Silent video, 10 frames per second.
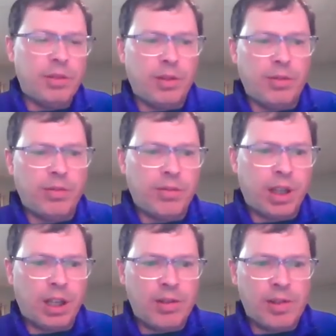So if,
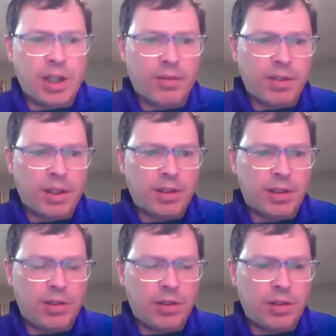like you said, if
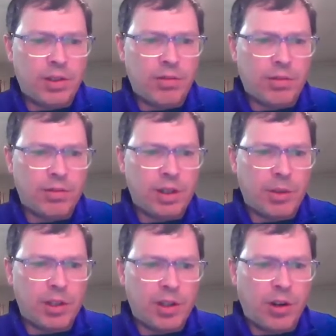you shoot through
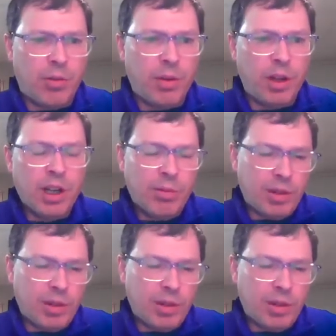someone's home,